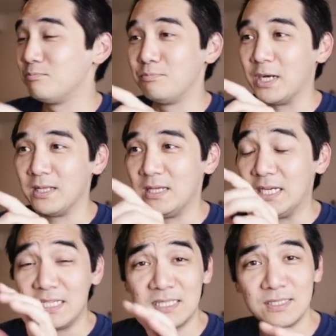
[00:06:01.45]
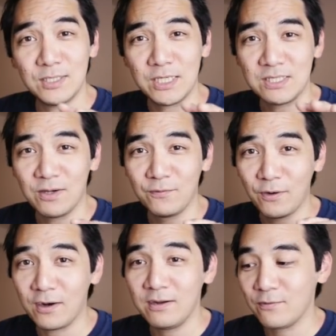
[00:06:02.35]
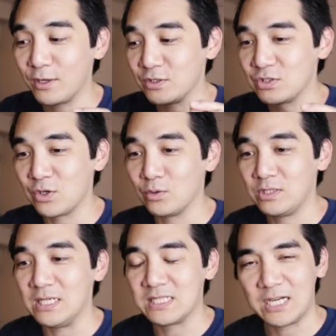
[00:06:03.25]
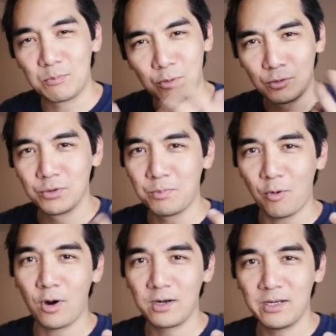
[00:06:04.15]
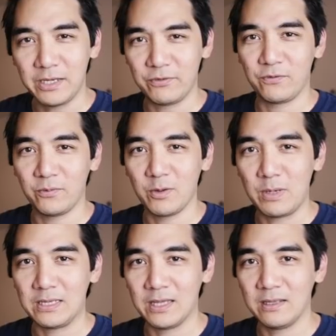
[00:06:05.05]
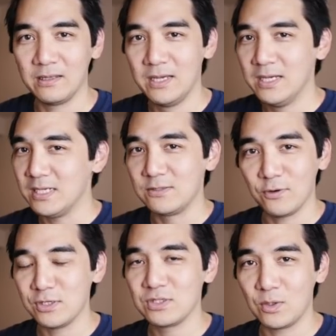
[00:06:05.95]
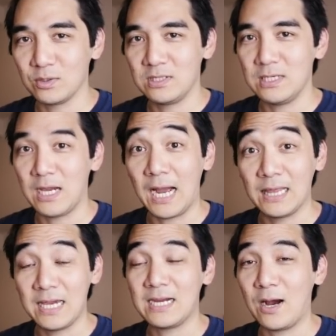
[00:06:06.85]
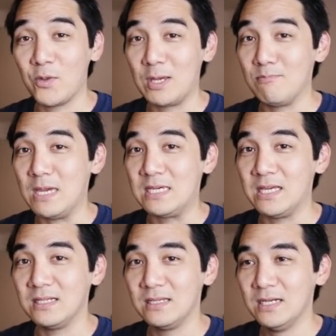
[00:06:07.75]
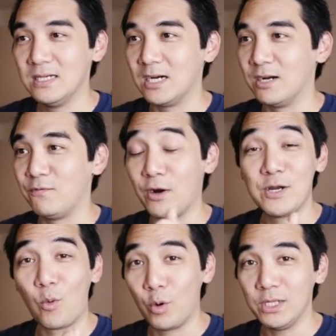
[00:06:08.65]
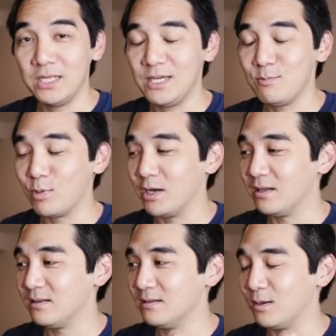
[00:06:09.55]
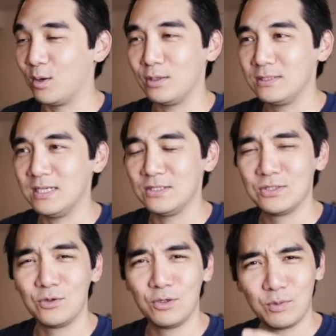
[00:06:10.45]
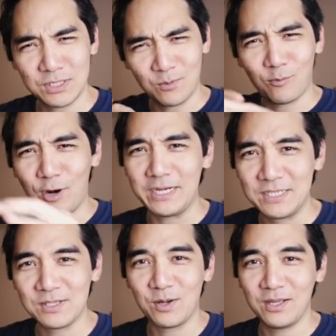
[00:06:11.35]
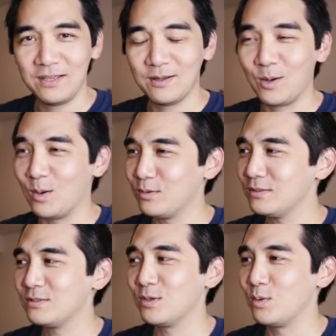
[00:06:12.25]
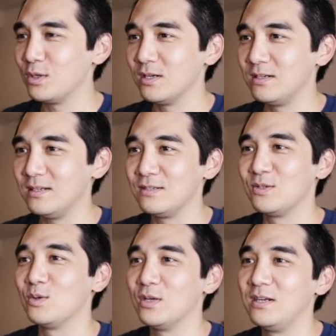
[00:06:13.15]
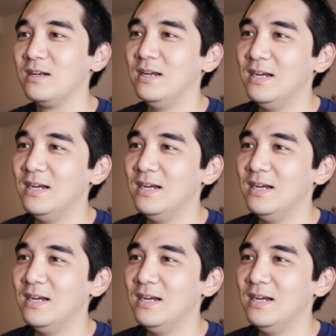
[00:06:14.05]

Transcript: But it's a very, very salty. It's like pulled pork if you're from the mainland. It's very salty. I like how they make it. Very oily, but oh, it tastes so good with some rice on it. Oh, it's so good. It's so good.